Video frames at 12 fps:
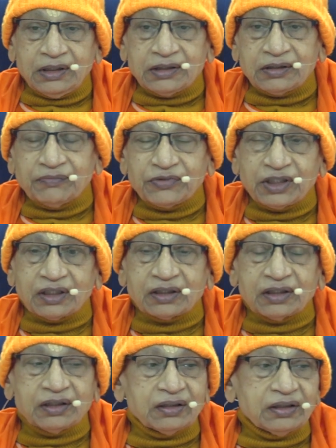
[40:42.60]

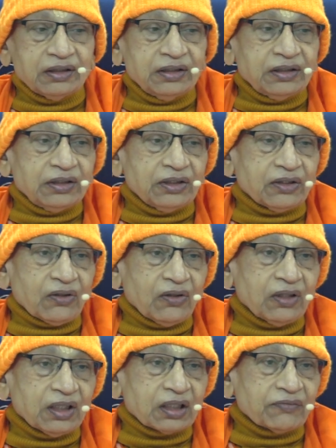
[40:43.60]
Samsarga, the
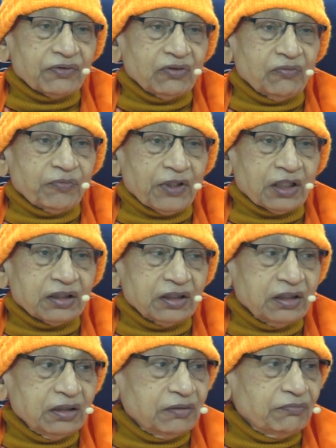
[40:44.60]
contact with the
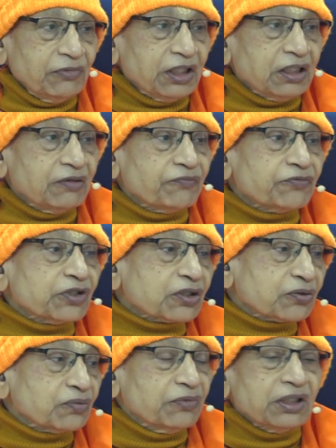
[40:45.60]
upadi, beginning
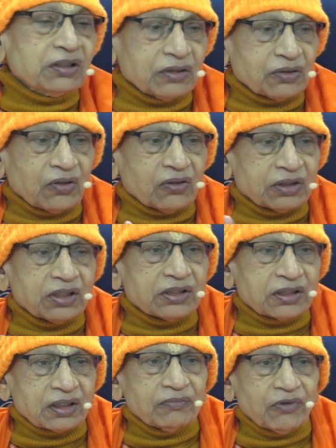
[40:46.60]
chakshu means gross and
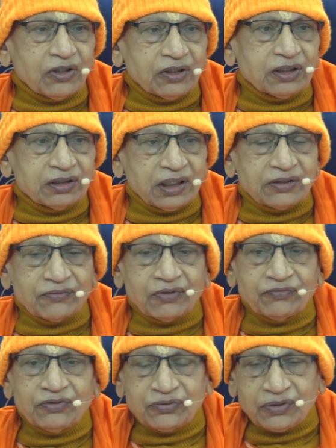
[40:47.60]
subtle bodies. That's what
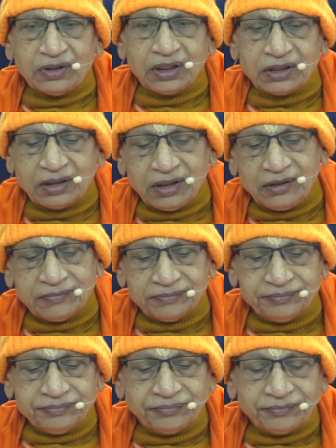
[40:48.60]
we should understand.
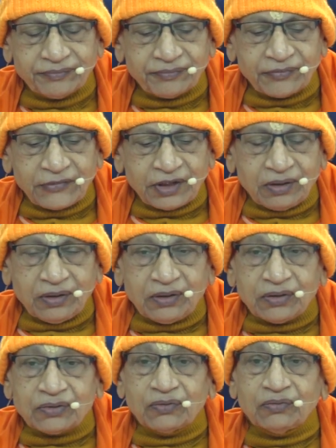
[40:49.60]

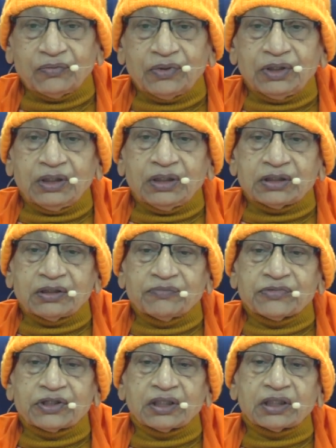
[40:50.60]
So,
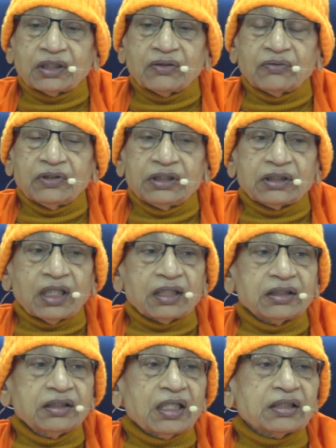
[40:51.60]
samsarga only is
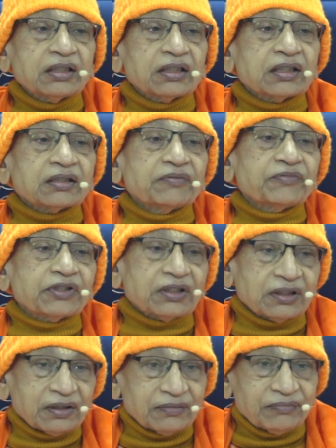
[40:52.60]
adhyasika
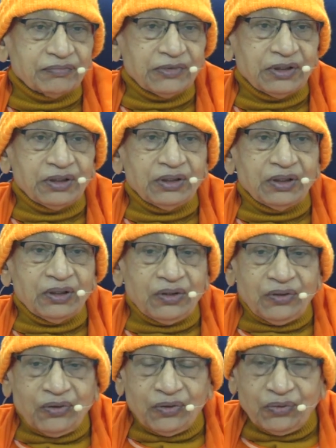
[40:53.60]
samsarga.
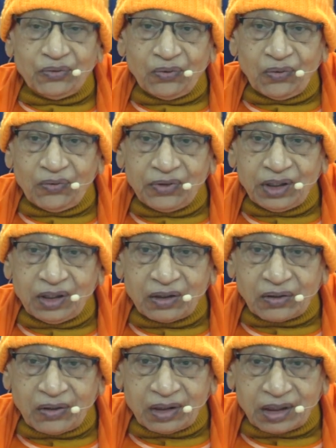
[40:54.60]
No real
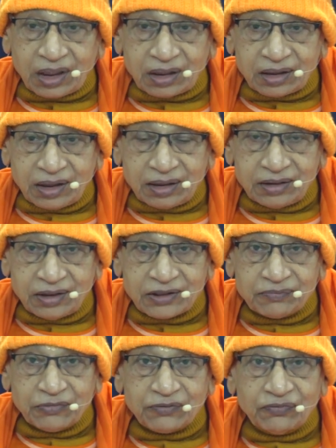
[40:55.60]
contact exists
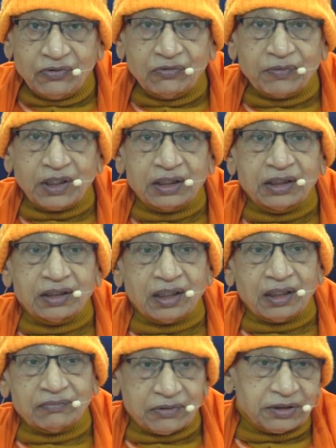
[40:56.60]
between upadhi and
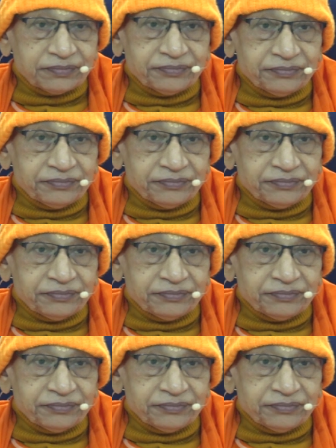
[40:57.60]
atma.